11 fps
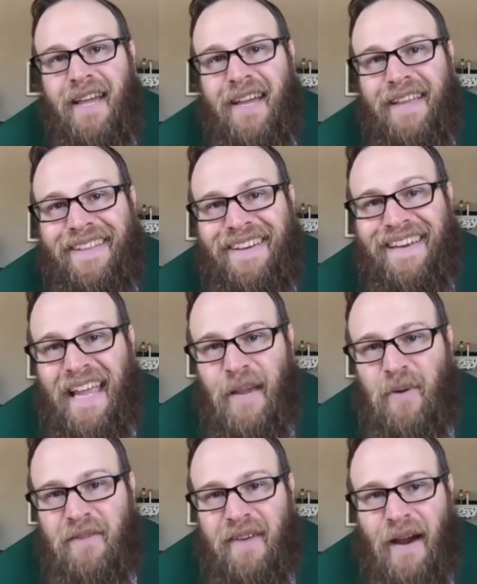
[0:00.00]
in the name
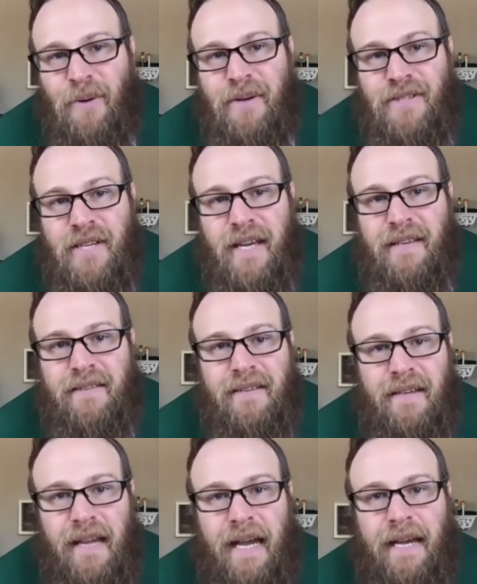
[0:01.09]
of our just God.